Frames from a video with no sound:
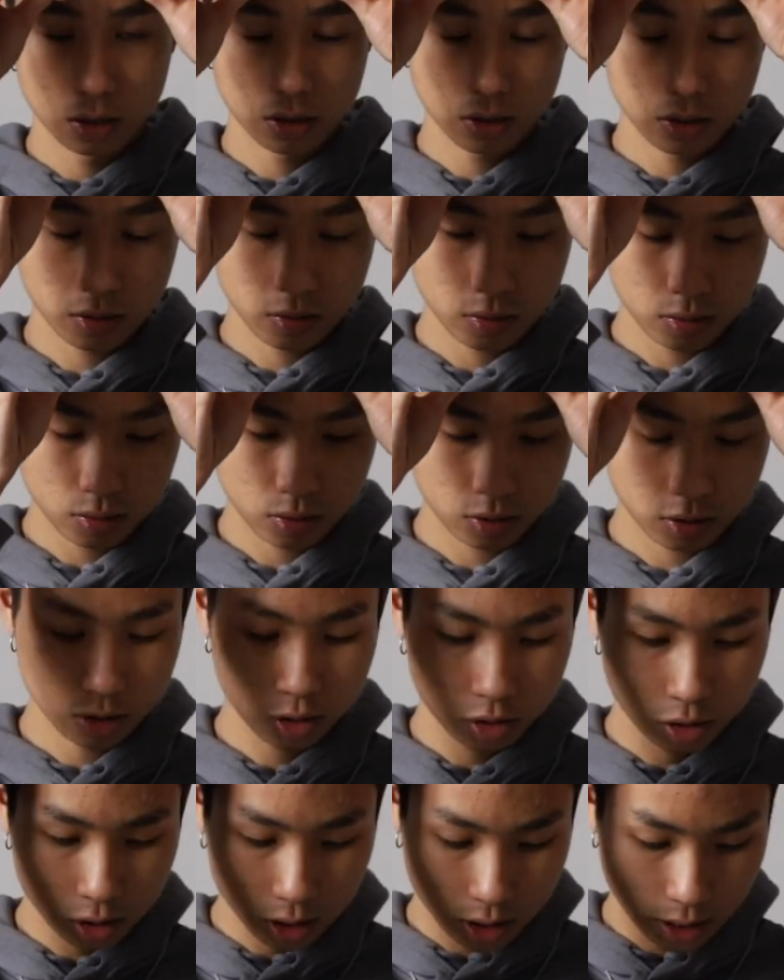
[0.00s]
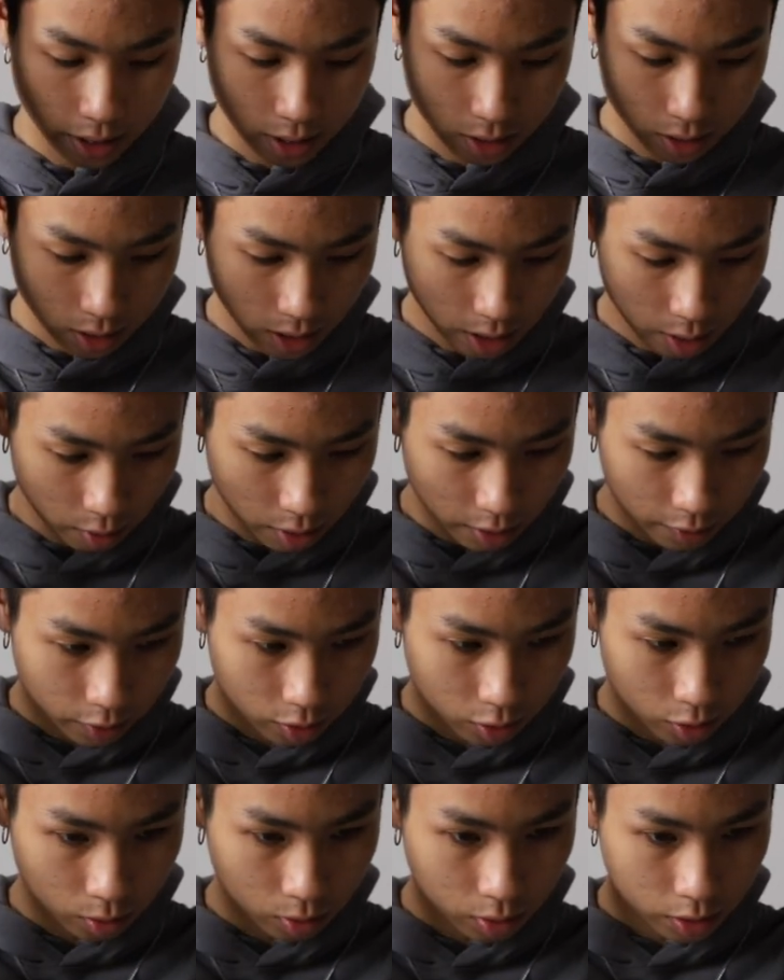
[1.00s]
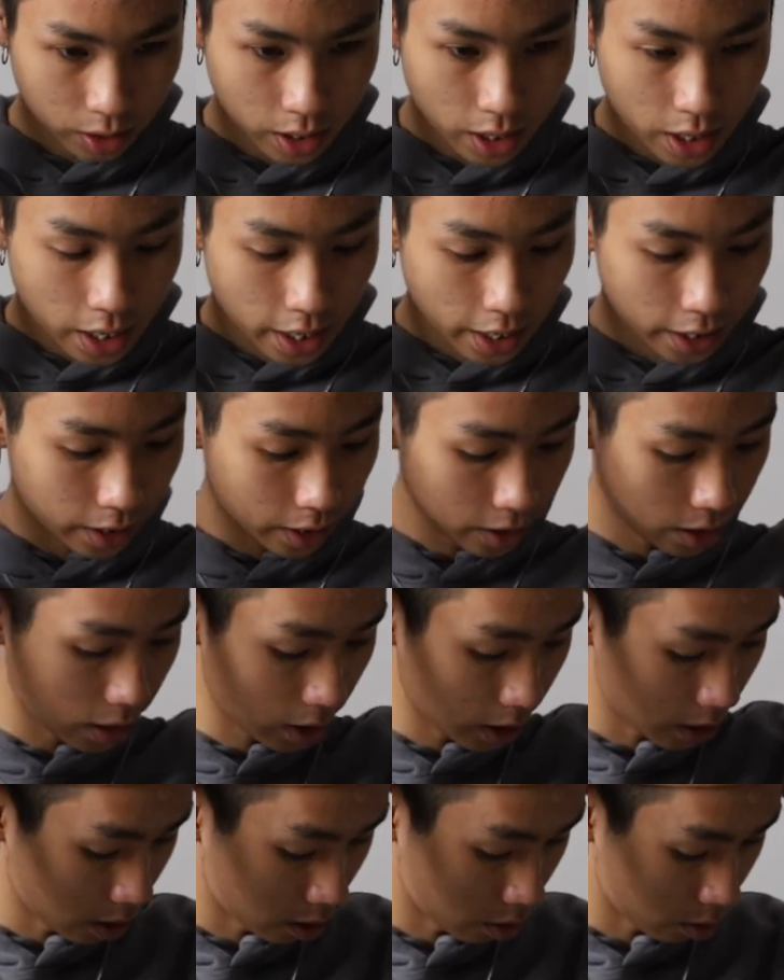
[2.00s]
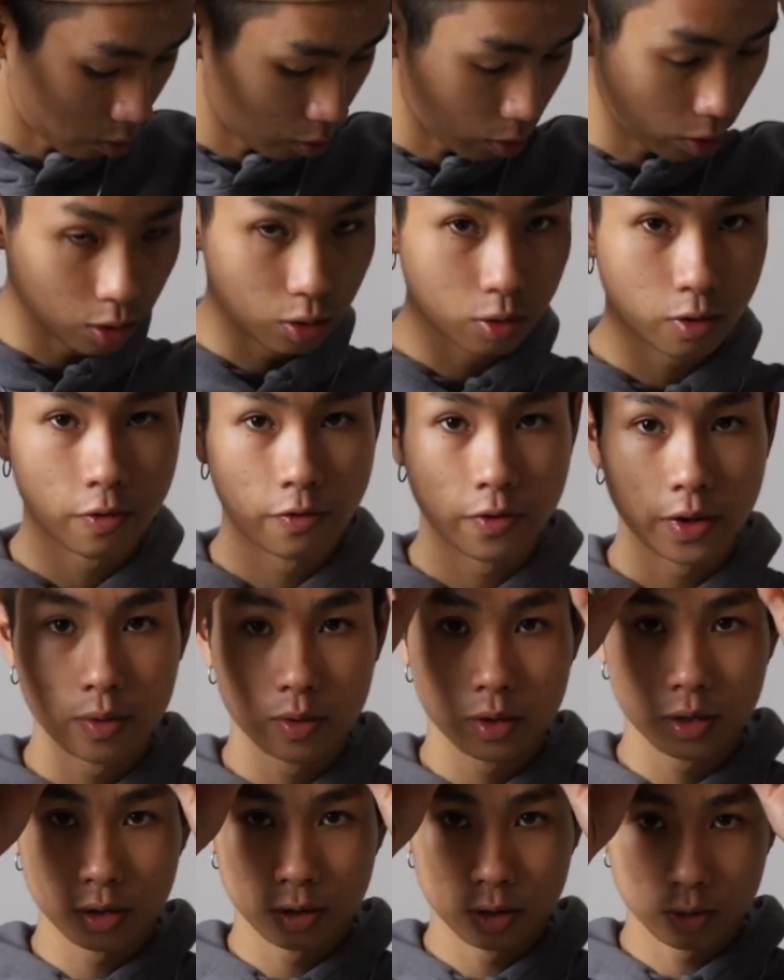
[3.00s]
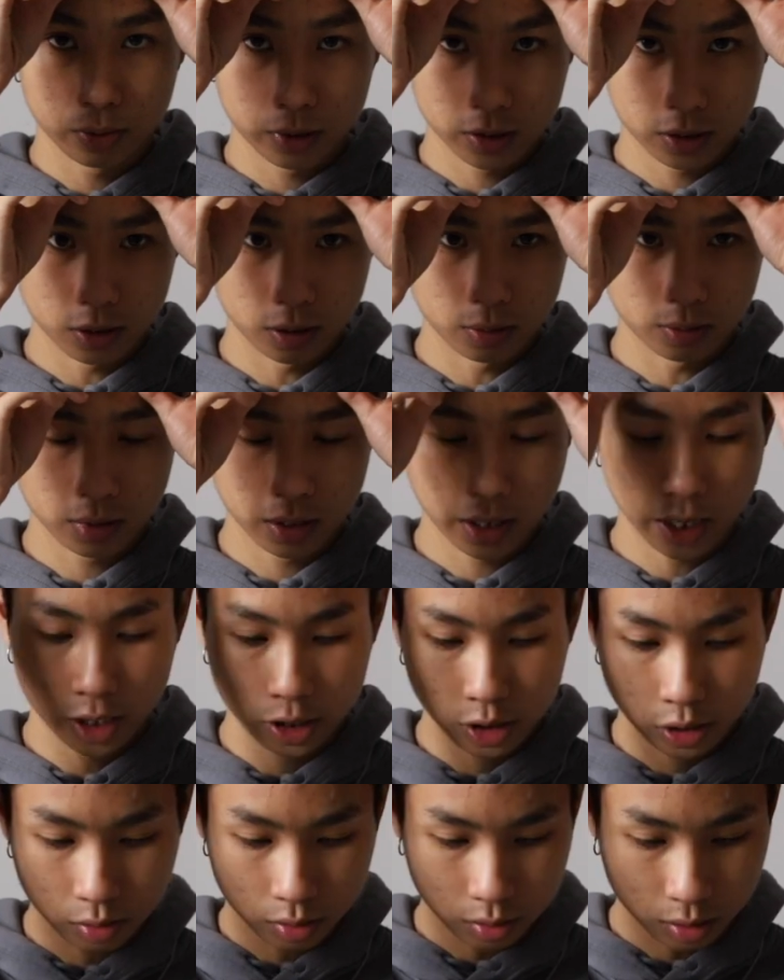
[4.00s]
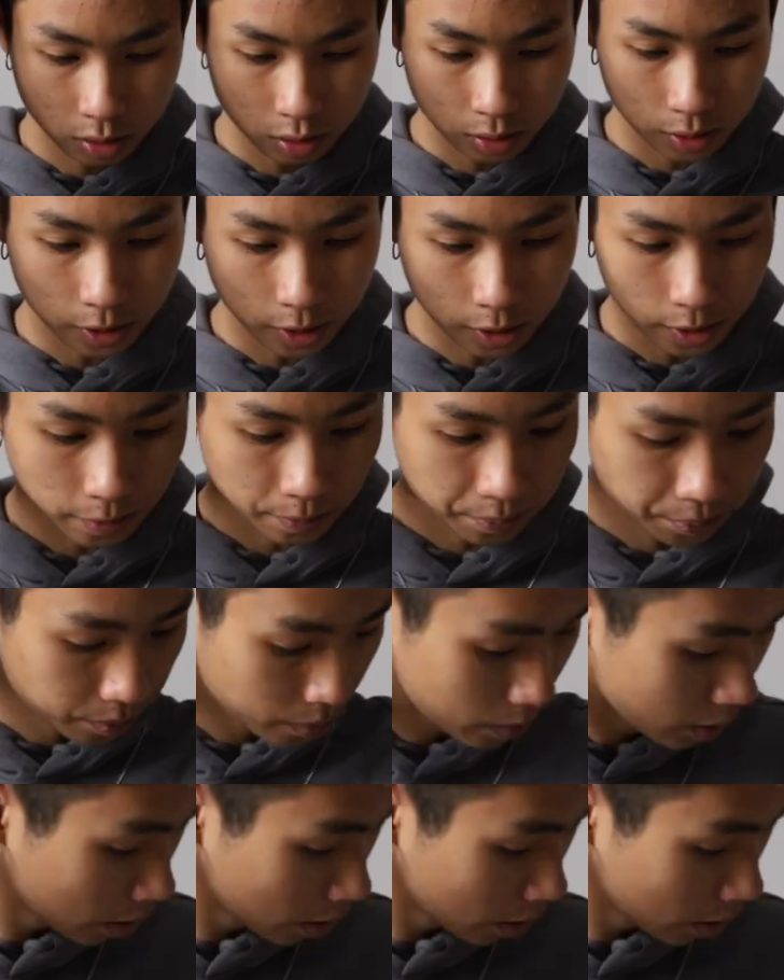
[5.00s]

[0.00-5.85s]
you know, you can just style it however you want, and I think it will look very good with some casual um